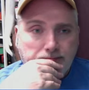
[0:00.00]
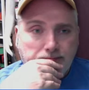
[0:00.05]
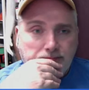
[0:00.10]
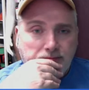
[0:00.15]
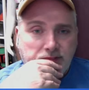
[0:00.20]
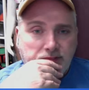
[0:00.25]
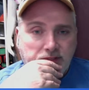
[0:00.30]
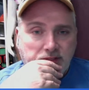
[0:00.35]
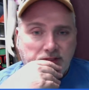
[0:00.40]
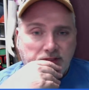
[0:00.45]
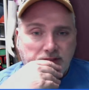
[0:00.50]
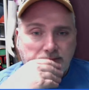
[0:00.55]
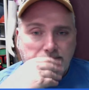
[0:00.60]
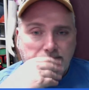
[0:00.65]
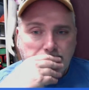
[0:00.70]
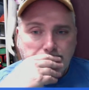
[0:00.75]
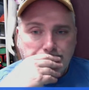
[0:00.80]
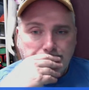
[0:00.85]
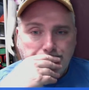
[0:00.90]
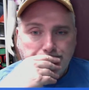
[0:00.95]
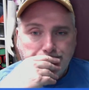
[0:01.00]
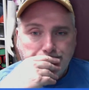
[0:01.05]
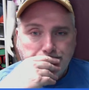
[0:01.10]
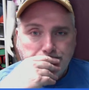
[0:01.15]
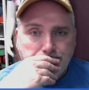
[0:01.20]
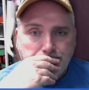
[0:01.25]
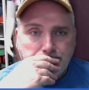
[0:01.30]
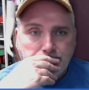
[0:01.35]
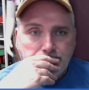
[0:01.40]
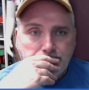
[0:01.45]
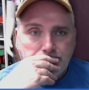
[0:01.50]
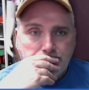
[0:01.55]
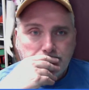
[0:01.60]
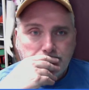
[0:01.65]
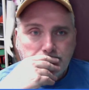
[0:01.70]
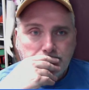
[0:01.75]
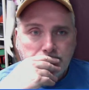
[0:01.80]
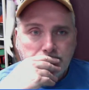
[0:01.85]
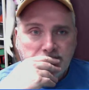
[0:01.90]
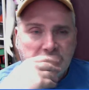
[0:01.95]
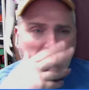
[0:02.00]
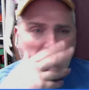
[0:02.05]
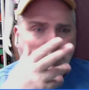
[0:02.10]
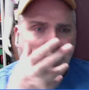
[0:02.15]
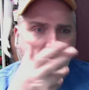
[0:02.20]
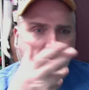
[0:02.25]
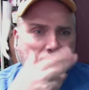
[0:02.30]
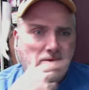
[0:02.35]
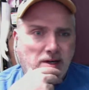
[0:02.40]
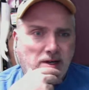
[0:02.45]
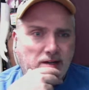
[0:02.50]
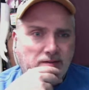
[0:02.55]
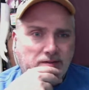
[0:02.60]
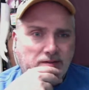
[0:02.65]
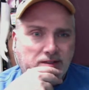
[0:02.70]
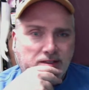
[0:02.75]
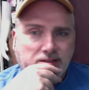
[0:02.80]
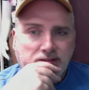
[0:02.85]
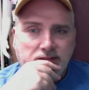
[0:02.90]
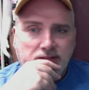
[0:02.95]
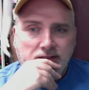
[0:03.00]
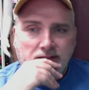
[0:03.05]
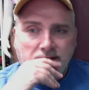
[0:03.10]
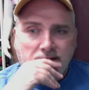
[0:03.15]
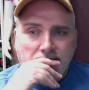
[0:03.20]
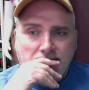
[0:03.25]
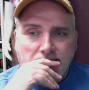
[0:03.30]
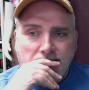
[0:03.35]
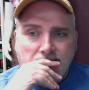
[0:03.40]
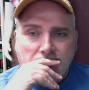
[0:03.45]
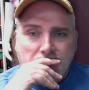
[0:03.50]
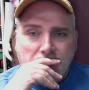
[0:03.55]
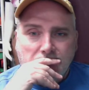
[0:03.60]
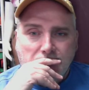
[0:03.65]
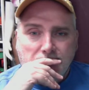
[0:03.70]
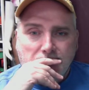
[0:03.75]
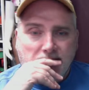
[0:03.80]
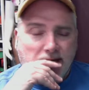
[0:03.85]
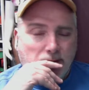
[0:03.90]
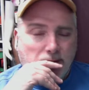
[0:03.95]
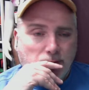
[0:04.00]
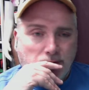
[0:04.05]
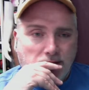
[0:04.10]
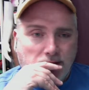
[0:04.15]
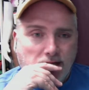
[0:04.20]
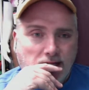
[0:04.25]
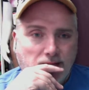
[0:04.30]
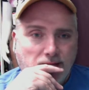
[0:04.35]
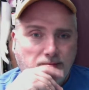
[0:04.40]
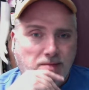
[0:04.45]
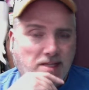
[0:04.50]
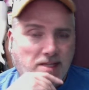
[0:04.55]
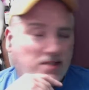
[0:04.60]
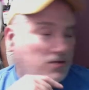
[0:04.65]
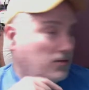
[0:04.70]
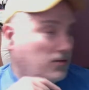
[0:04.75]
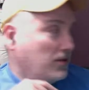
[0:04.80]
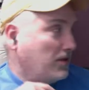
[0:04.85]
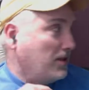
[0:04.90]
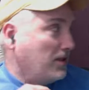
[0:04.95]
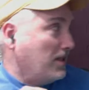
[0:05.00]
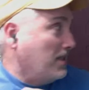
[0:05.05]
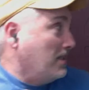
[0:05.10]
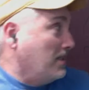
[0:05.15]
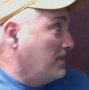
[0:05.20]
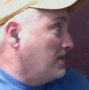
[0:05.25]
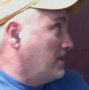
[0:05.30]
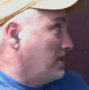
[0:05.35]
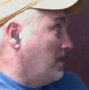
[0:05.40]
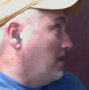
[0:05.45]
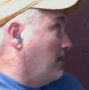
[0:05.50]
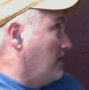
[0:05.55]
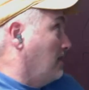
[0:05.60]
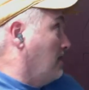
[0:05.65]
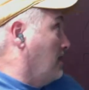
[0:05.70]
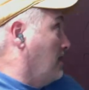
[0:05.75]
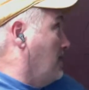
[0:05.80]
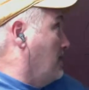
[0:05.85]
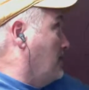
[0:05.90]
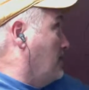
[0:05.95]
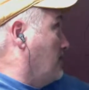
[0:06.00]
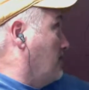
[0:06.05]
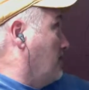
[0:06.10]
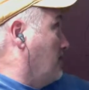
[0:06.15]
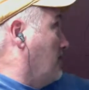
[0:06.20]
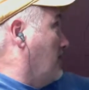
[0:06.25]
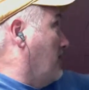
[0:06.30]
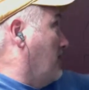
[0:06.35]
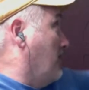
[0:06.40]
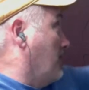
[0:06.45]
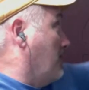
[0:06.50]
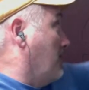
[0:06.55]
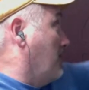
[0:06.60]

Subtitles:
sun, that would be my advice. I would not mess with the inside of the lens or anything